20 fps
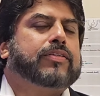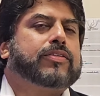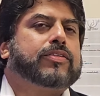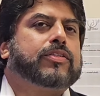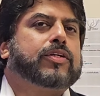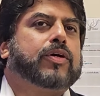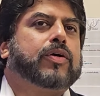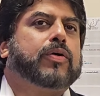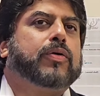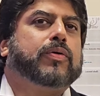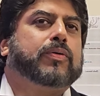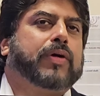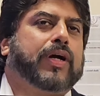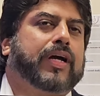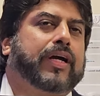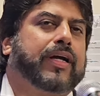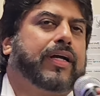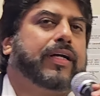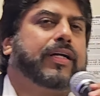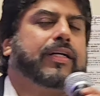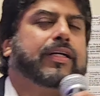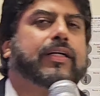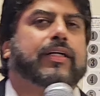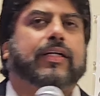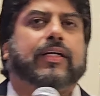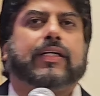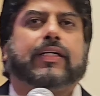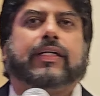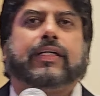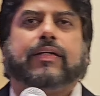So
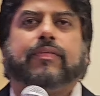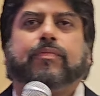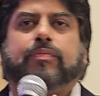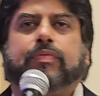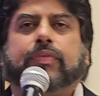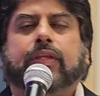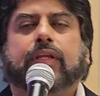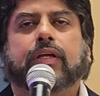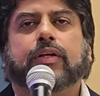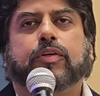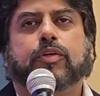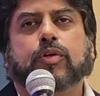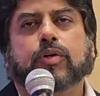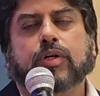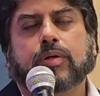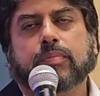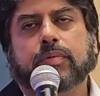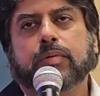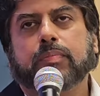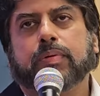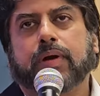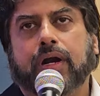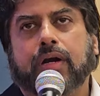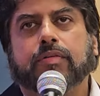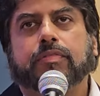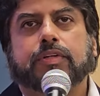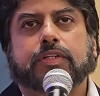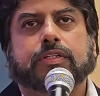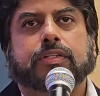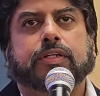durable
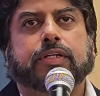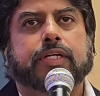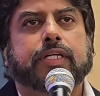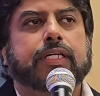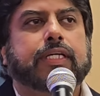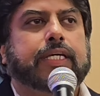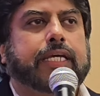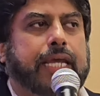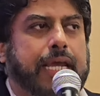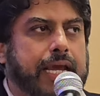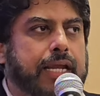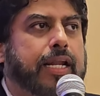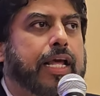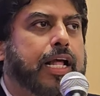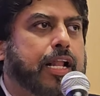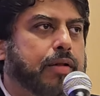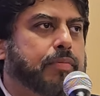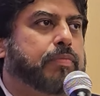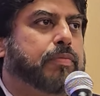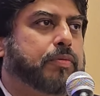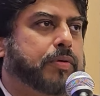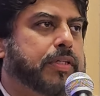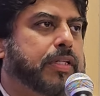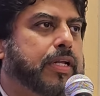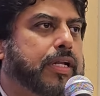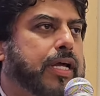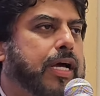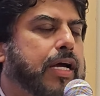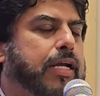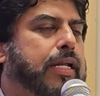power of attorney can help with
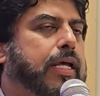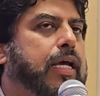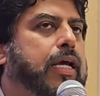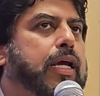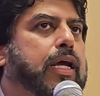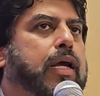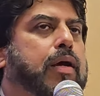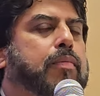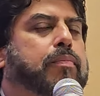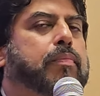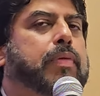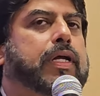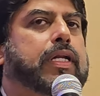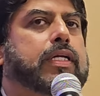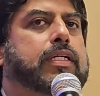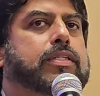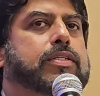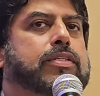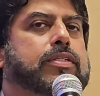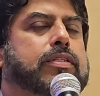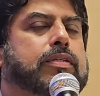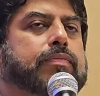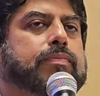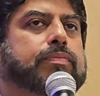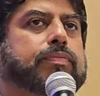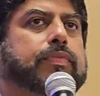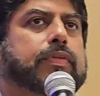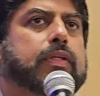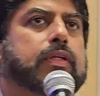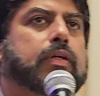a lot, but it's,
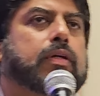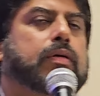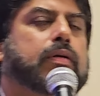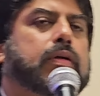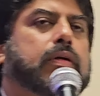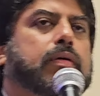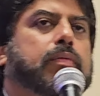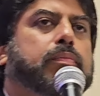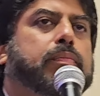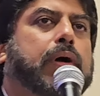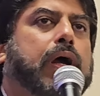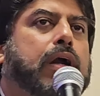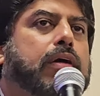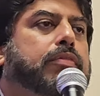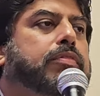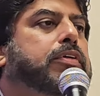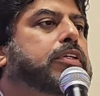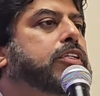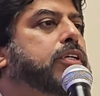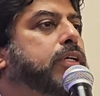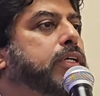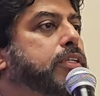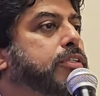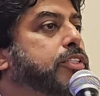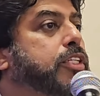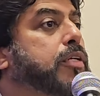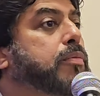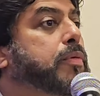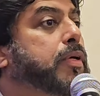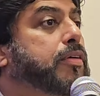power of
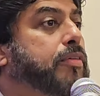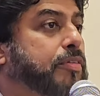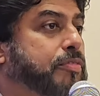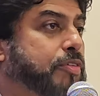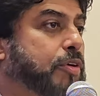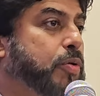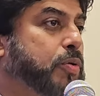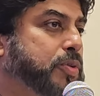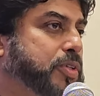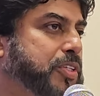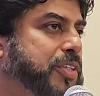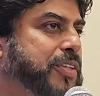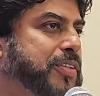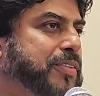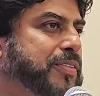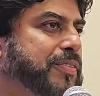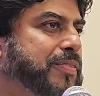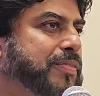attorneys can be revoked.